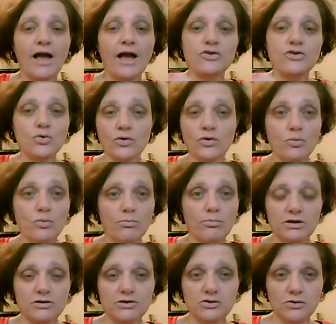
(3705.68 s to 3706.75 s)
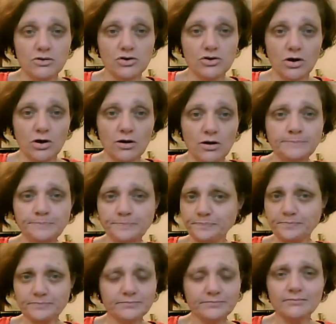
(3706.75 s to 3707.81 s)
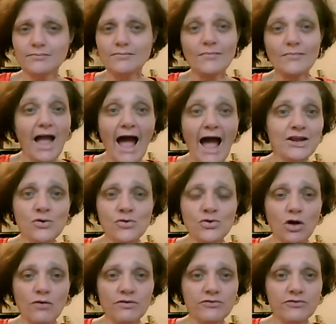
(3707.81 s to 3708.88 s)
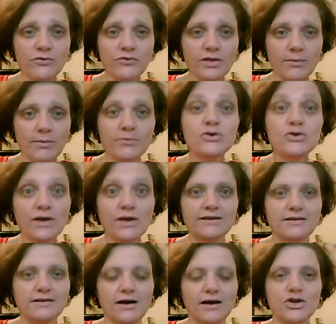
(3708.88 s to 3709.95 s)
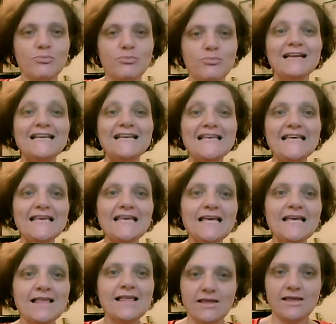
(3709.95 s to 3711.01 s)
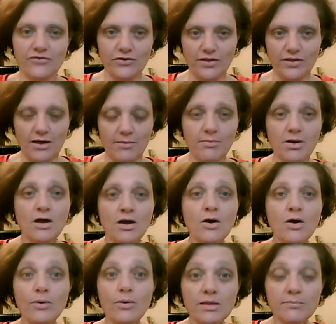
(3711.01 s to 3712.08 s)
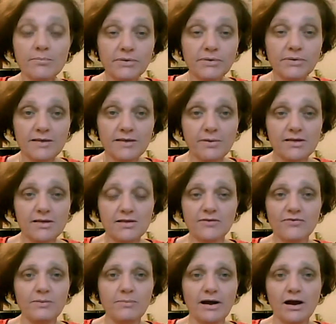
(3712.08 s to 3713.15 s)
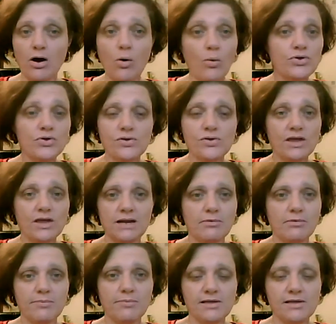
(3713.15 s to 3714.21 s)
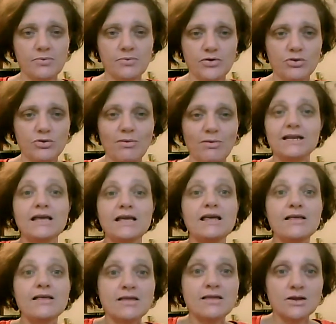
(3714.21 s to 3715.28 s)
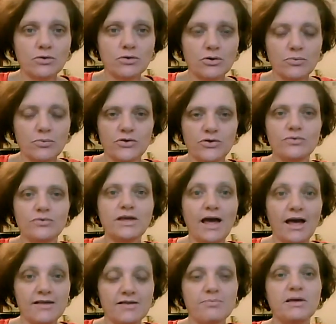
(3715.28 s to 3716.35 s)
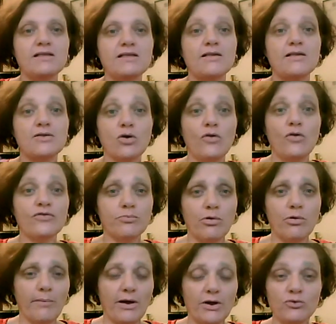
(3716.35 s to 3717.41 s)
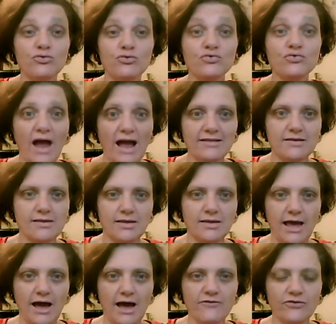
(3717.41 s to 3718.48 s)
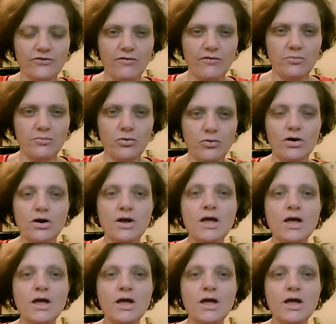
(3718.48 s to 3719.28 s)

and you're the woman to do the job. How do you solve it for them? You get it done and you make it easy for them. One of the biggest pieces of feedback I always used to get in my business was you make it easy to work with you. Yes, because I solve your problem. I don't drag this thing out forevermore.